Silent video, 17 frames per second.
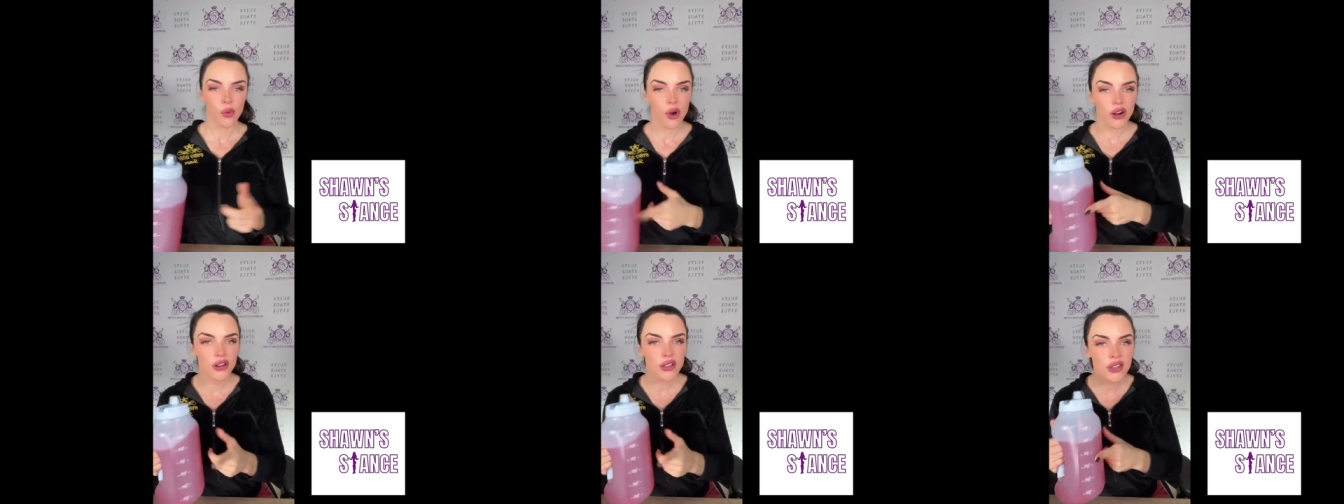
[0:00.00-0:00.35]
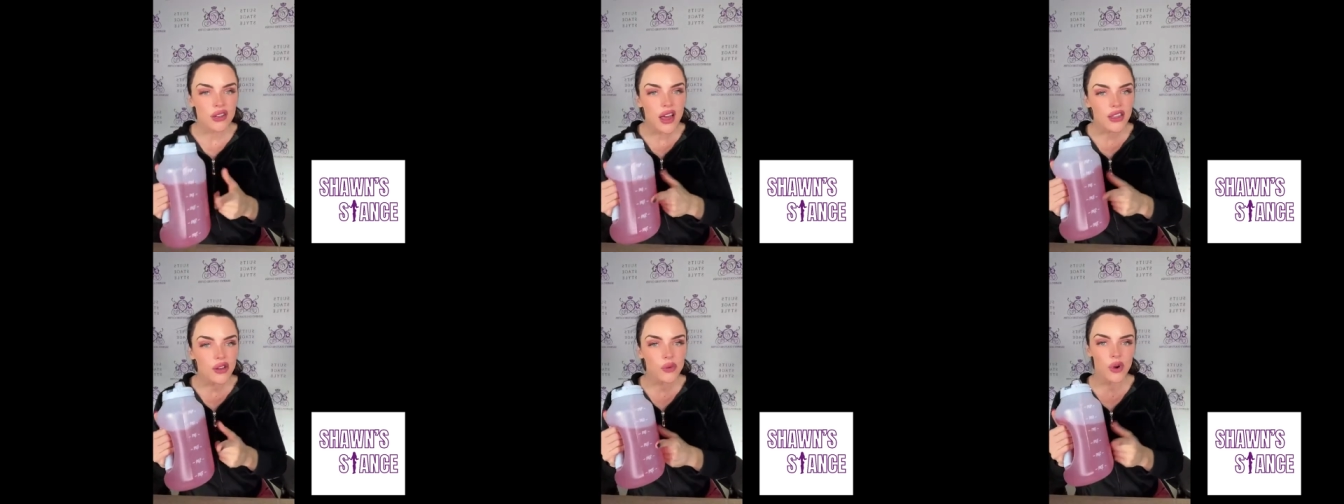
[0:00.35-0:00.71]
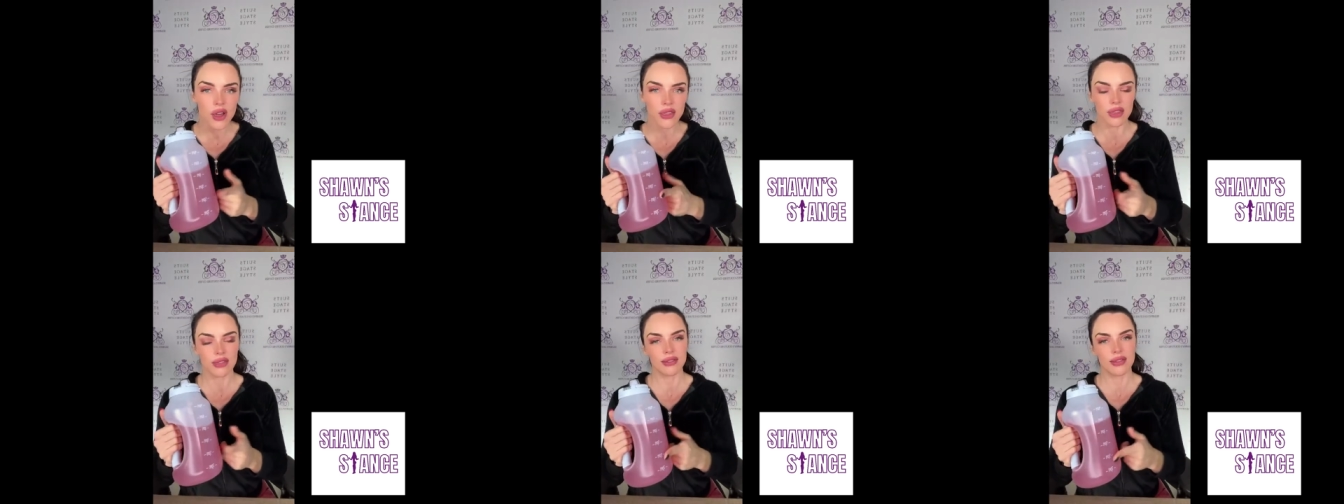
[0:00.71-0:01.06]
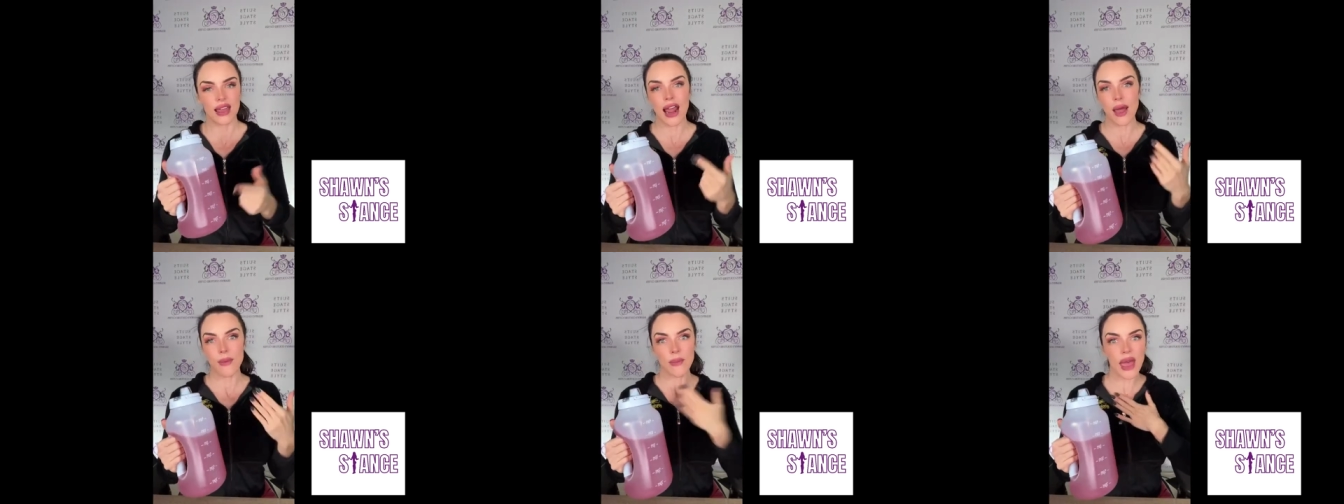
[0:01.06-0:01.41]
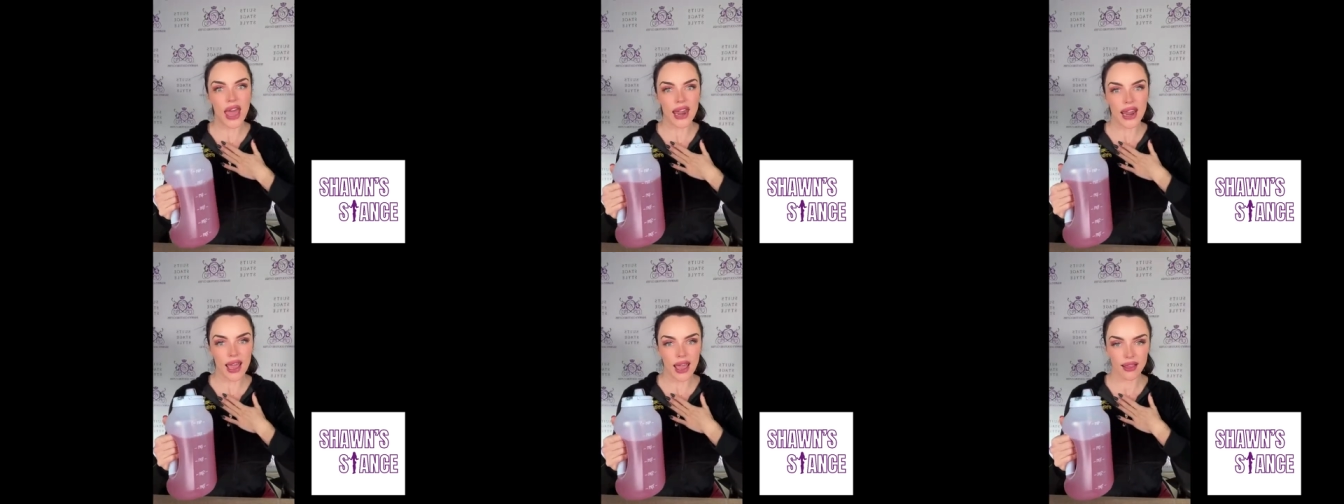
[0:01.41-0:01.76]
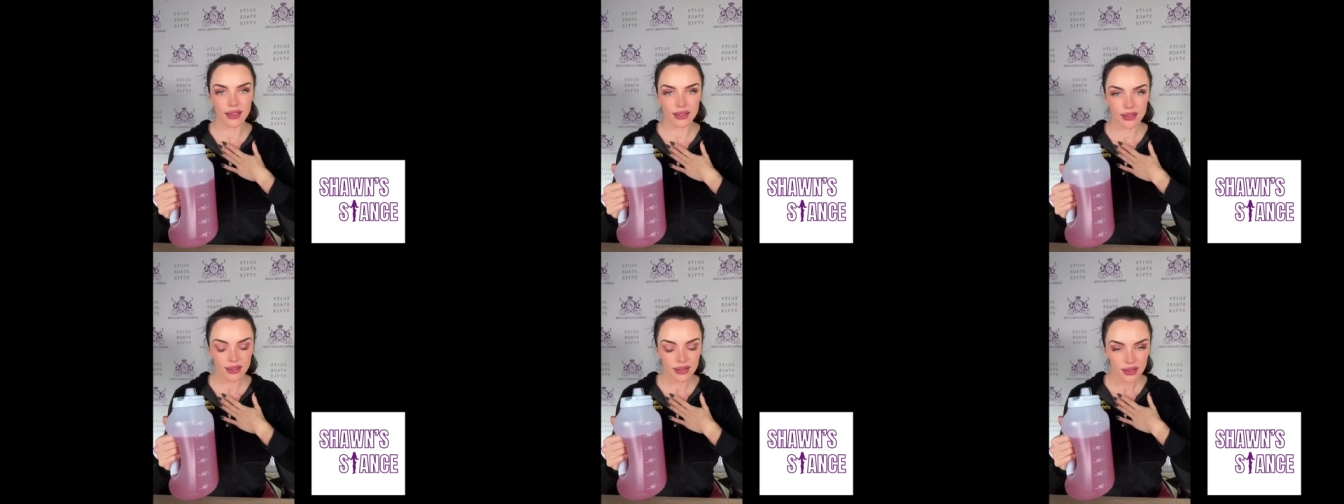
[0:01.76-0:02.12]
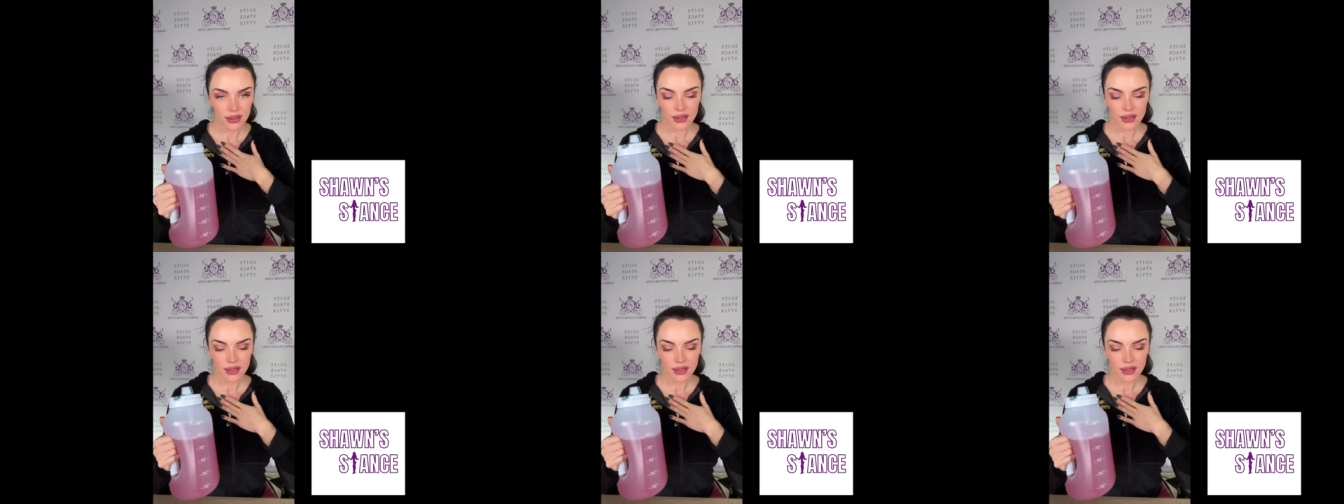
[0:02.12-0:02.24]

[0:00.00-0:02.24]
Water's another one that I'm bad at.